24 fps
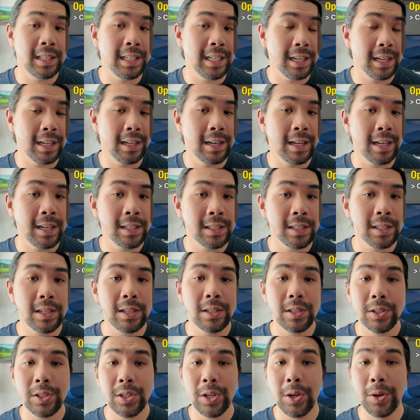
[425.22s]
DNS
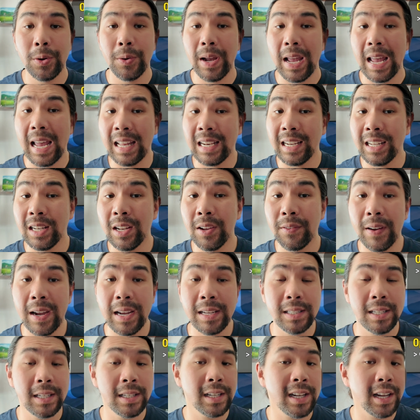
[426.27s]
so any
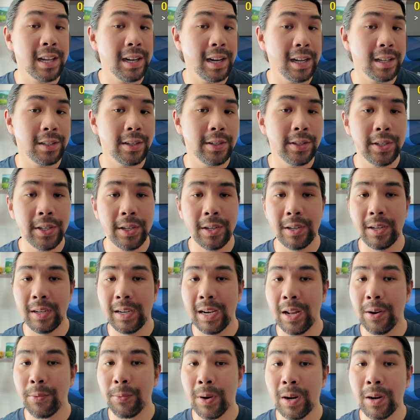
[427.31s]
devices connected to your
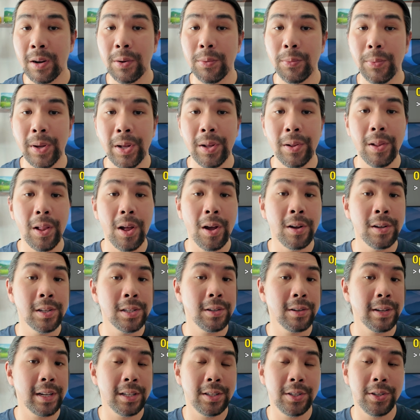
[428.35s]
network will
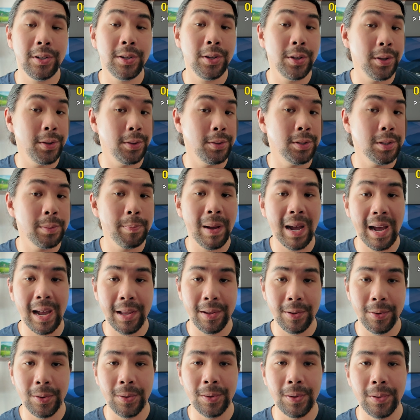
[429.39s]
also get to use
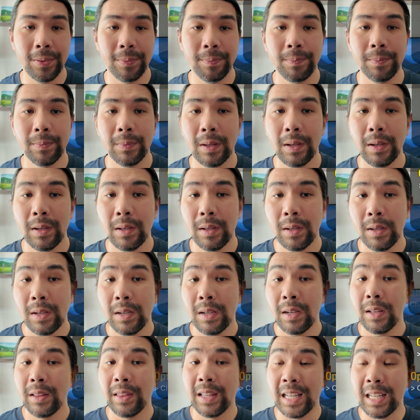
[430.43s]
Pi-hole.
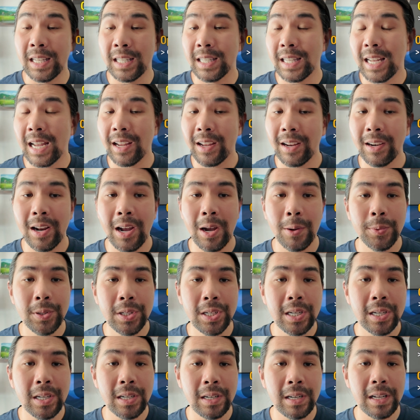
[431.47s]
The second
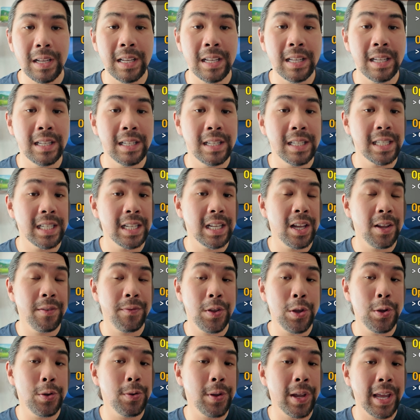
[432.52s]
option is if
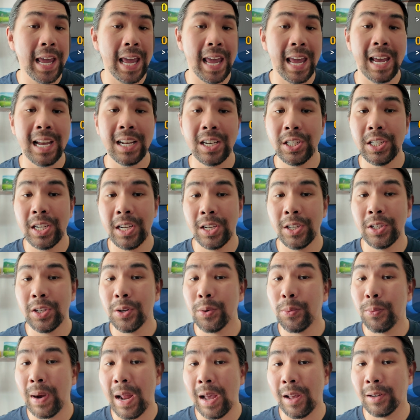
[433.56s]
you can't change your
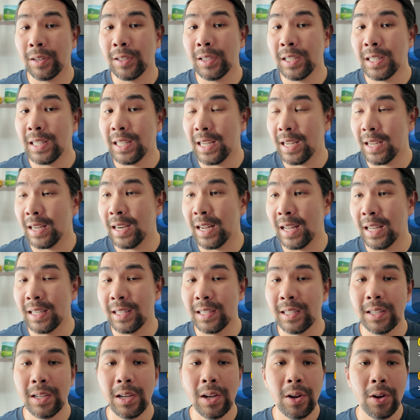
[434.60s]
router's
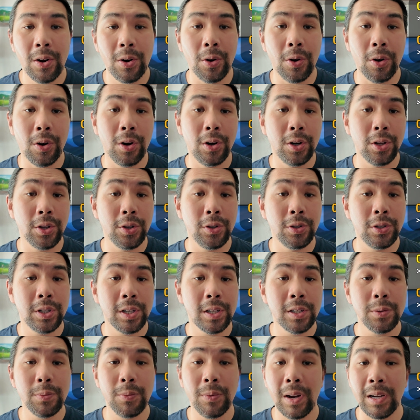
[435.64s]
DNS or you
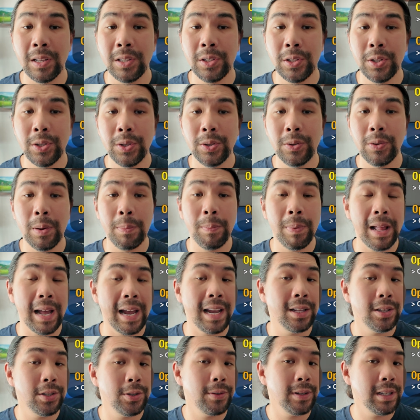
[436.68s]
just want to apply
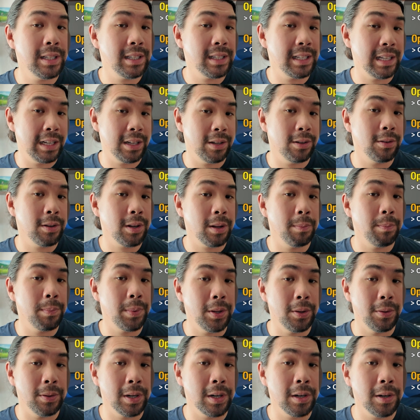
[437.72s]
it to a single
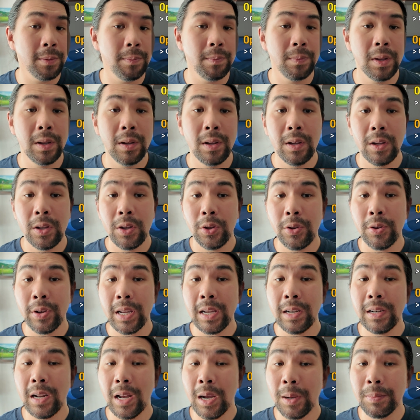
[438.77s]
computer, you
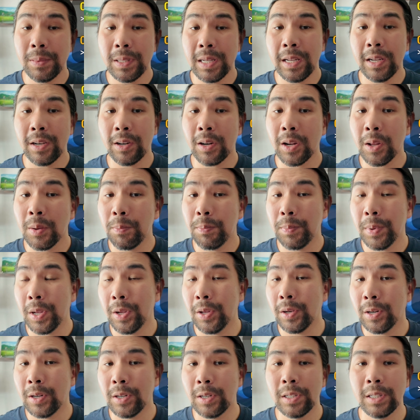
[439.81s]
can update your
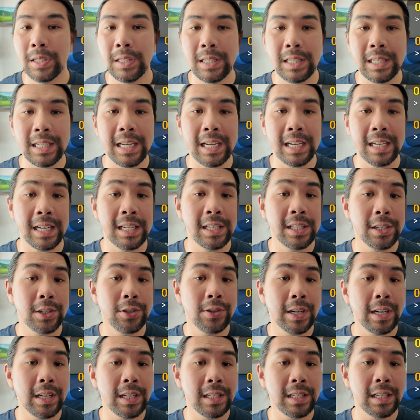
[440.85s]
computer's DNS
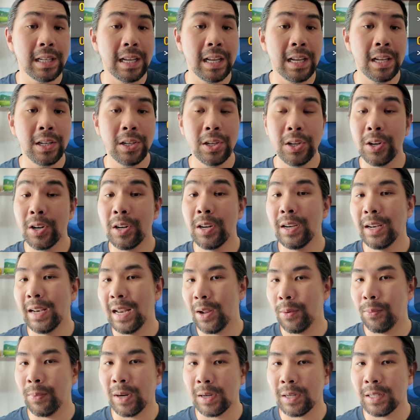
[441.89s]
address in your
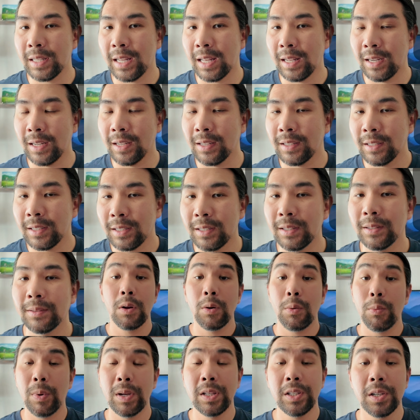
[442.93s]
network settings.
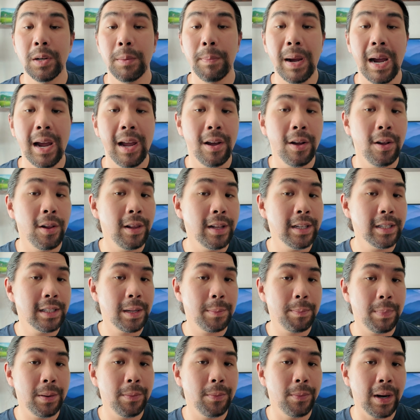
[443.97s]
Once your Pi-hole is
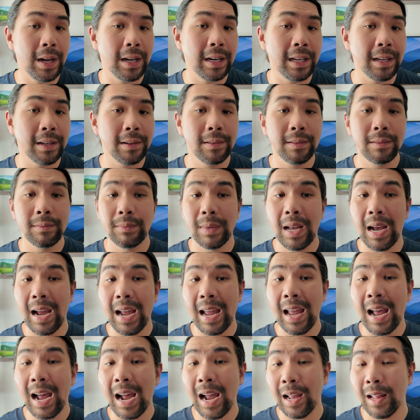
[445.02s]
up and running, I
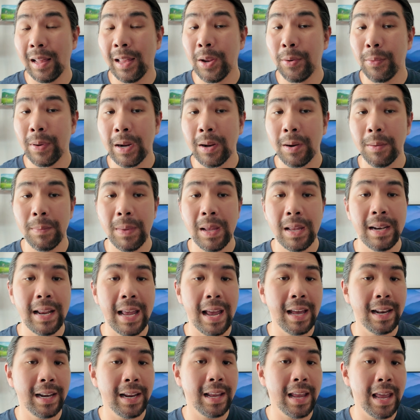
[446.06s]
highly recommend
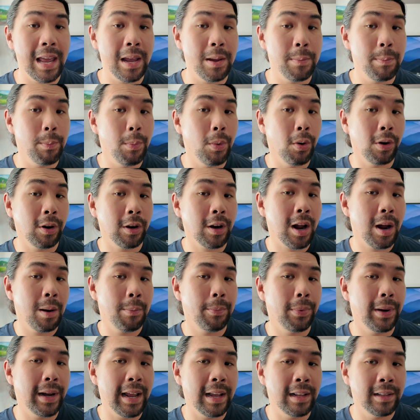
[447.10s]
adding a more
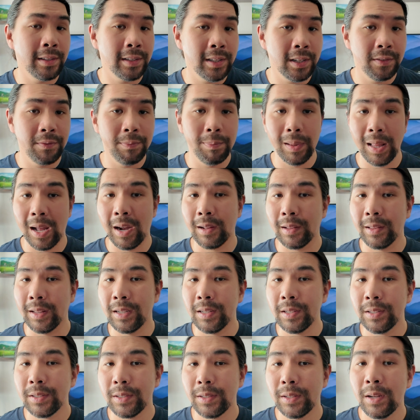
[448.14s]
comprehensive block
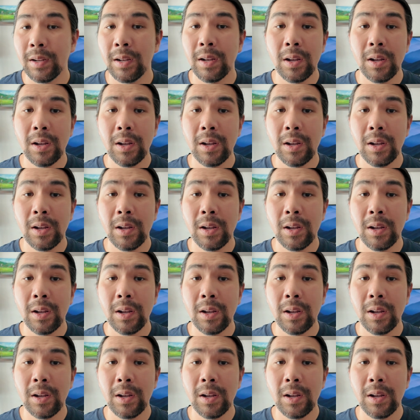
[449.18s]
list.